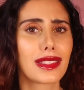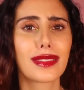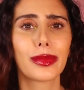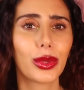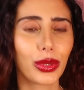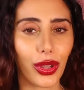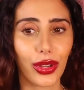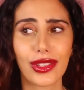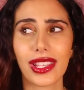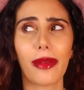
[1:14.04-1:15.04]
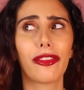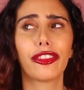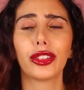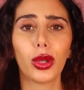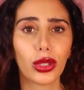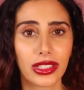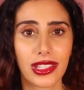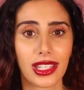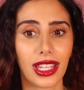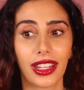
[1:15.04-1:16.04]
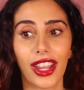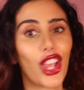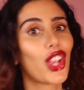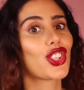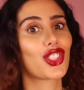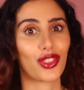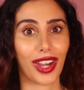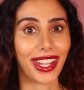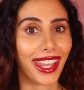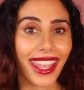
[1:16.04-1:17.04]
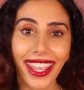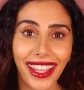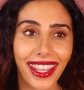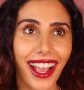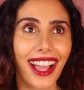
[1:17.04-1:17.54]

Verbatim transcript: a small nose, flawless skin, straight hair.